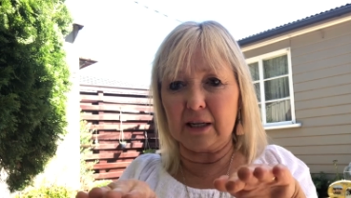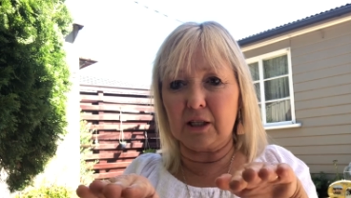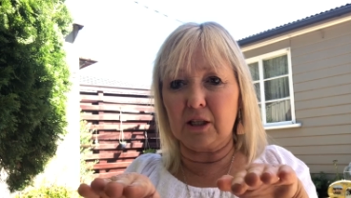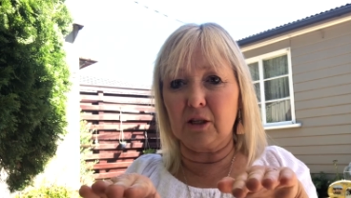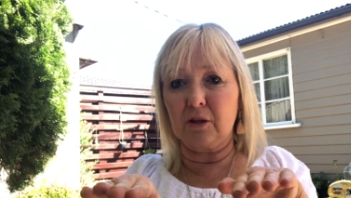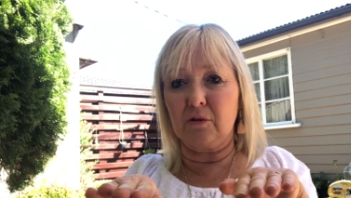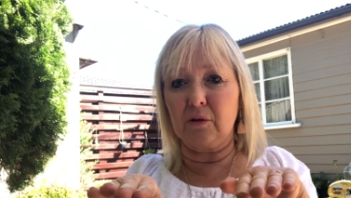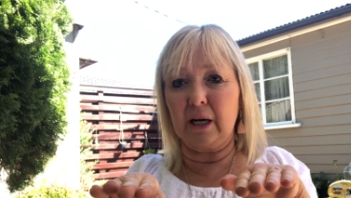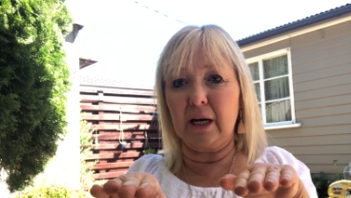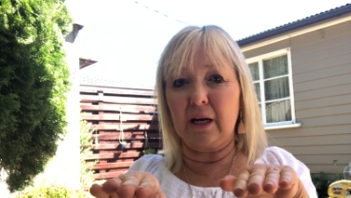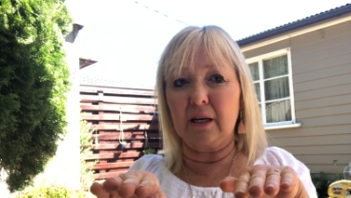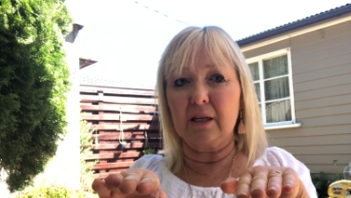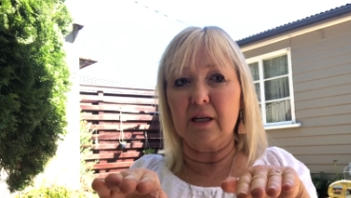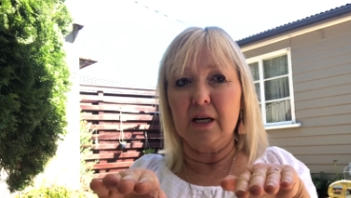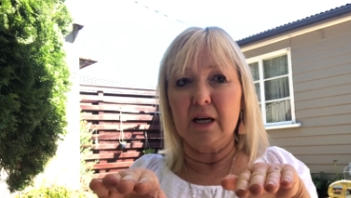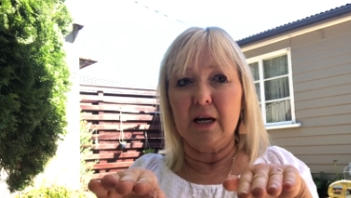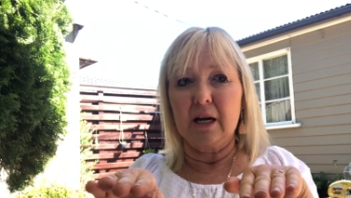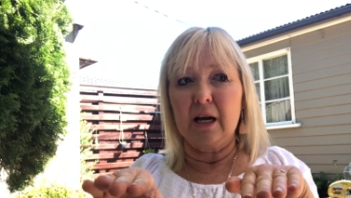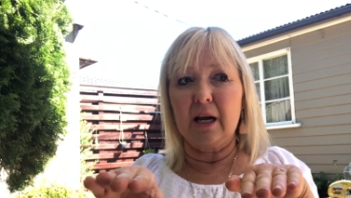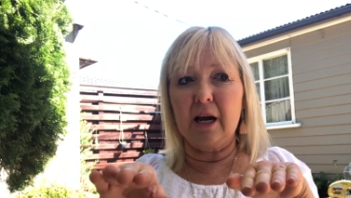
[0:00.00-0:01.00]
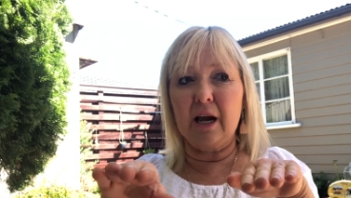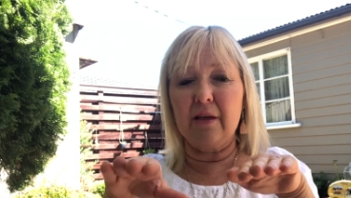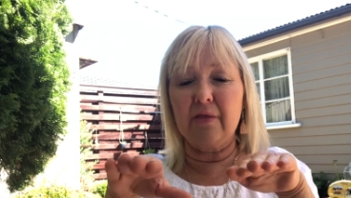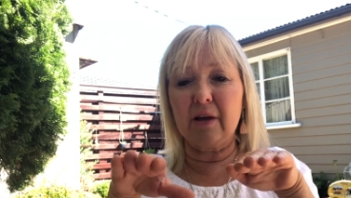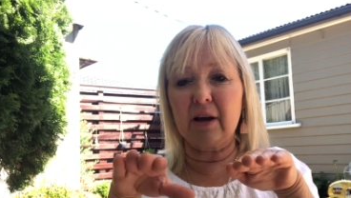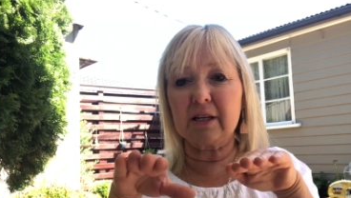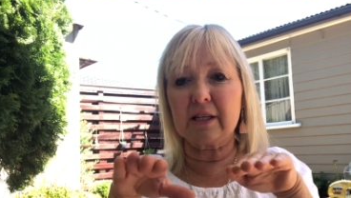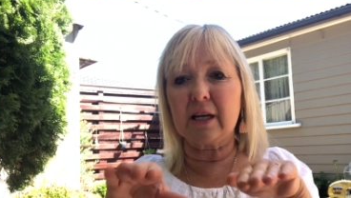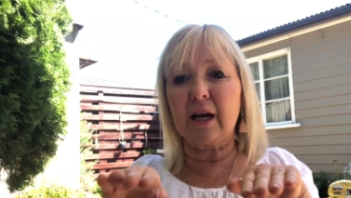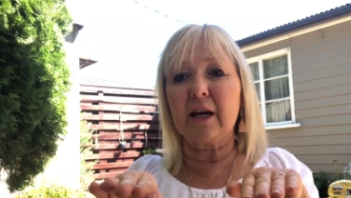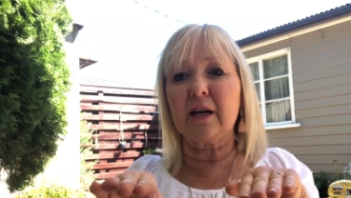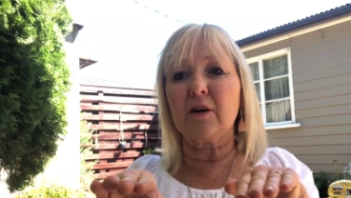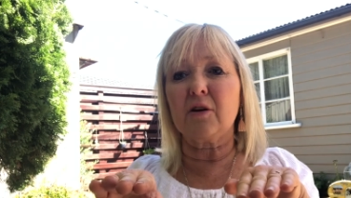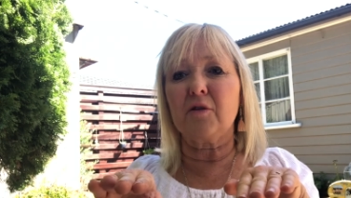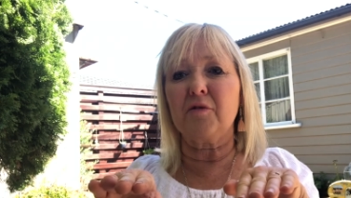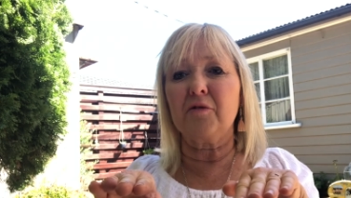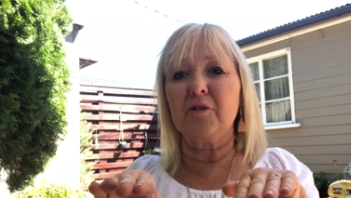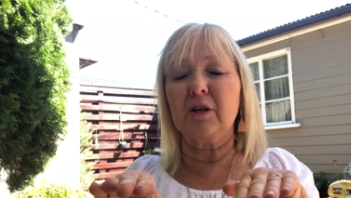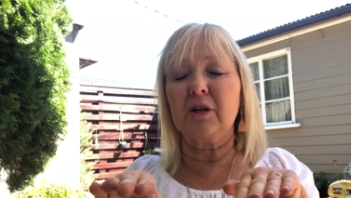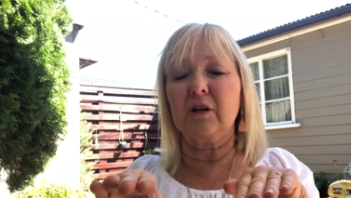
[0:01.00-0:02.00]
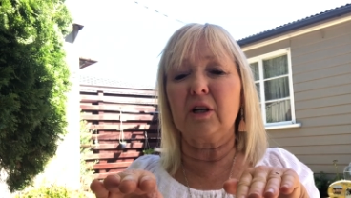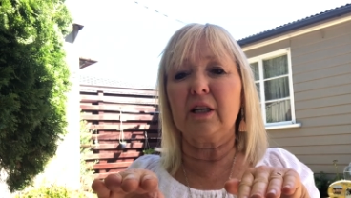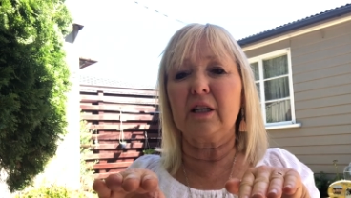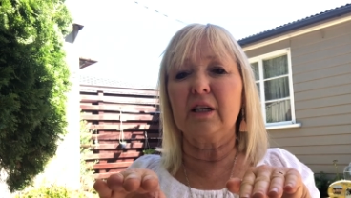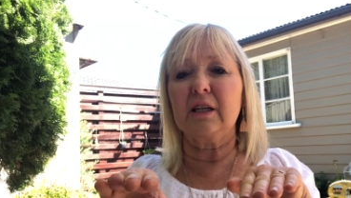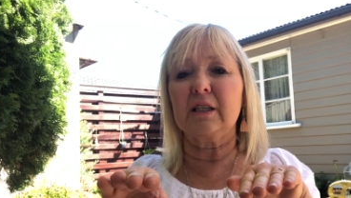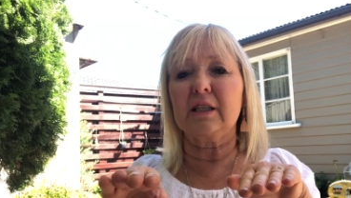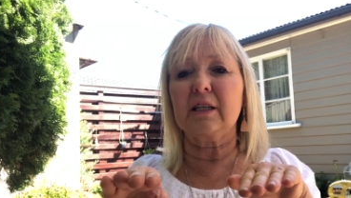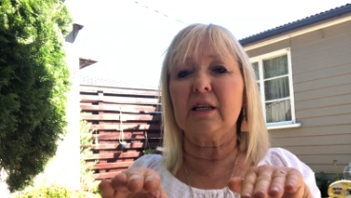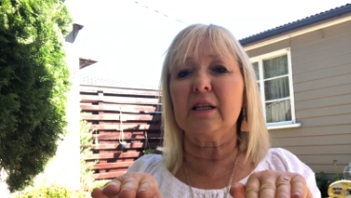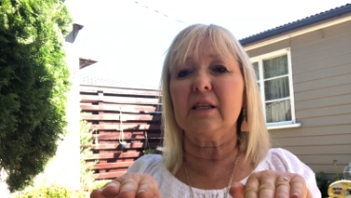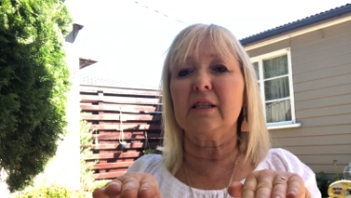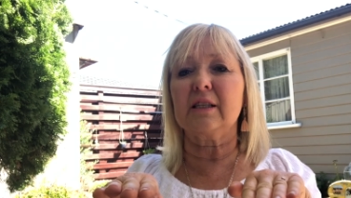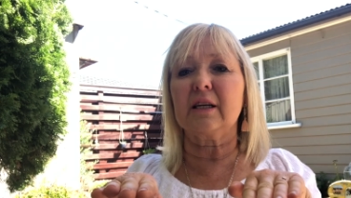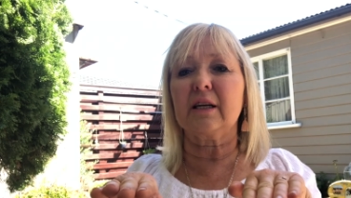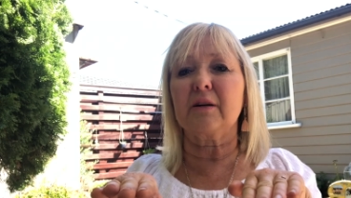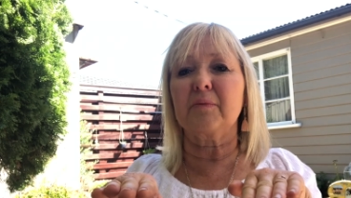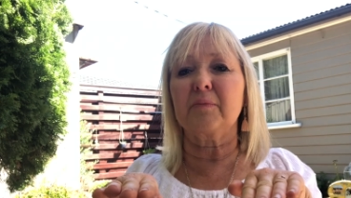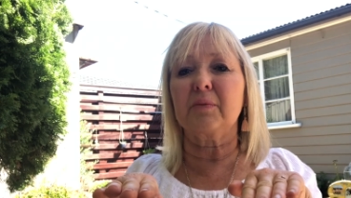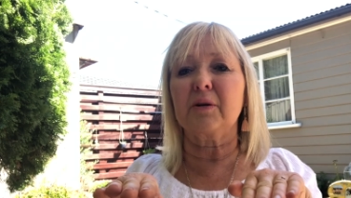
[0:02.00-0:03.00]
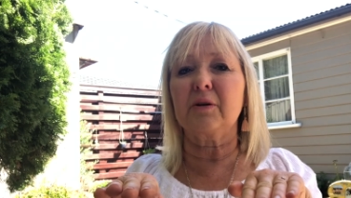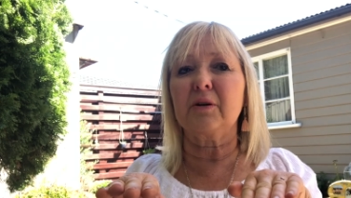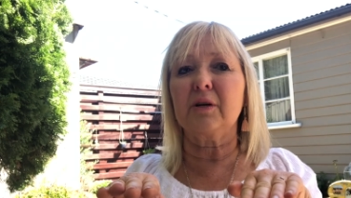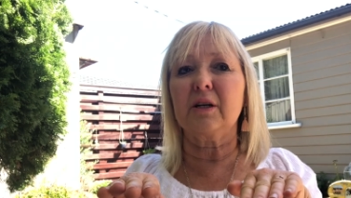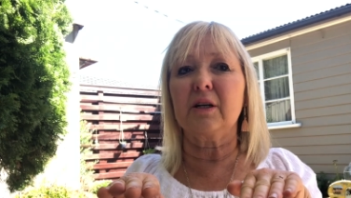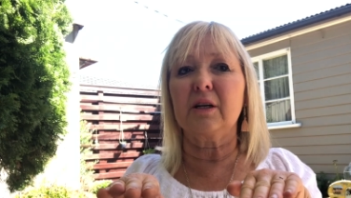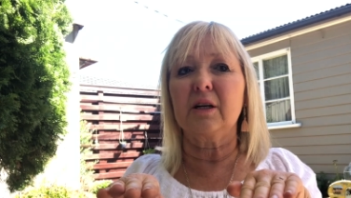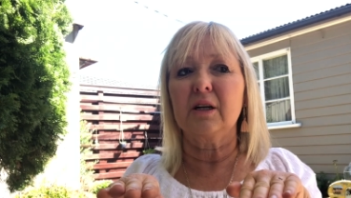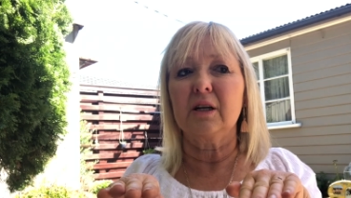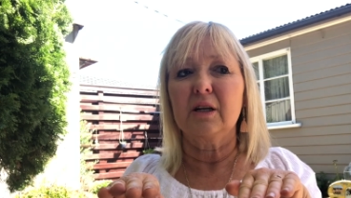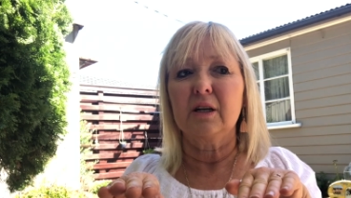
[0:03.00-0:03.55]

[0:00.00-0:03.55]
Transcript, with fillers: to the ground, and they take off in like in a 10 second period.